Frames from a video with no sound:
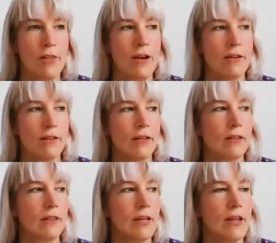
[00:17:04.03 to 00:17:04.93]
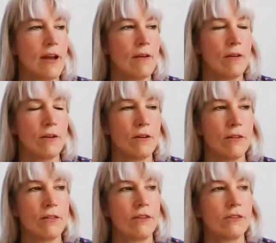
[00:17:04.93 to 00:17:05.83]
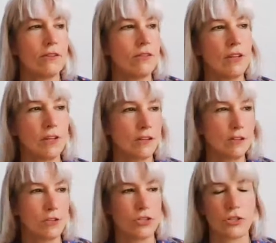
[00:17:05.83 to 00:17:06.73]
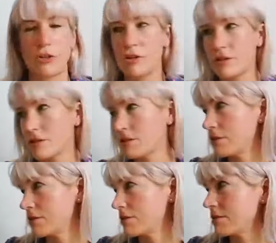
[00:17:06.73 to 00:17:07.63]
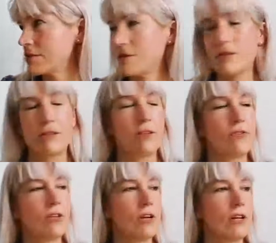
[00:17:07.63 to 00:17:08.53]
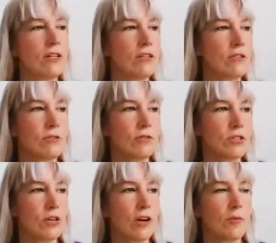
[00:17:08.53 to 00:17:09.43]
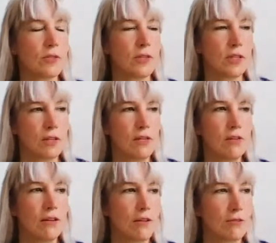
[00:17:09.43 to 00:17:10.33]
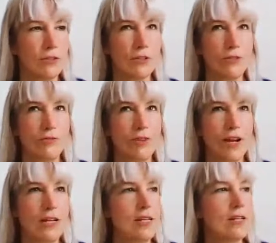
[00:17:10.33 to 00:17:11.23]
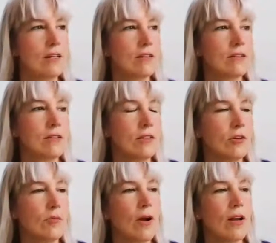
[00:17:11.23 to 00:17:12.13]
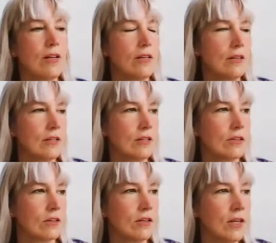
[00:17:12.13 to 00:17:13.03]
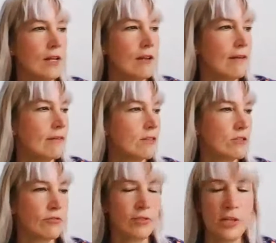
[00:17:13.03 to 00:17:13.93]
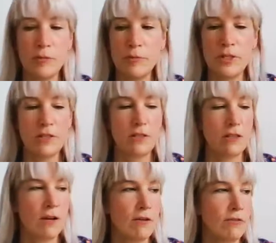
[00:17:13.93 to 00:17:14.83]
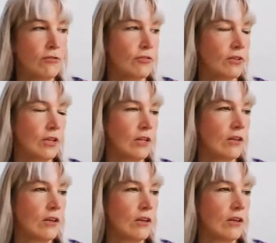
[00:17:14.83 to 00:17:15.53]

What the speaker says: out, like lay out all the shirts and the stuff you got at thrift shops, like in of your ideas and in your mind, and like your family stuff, like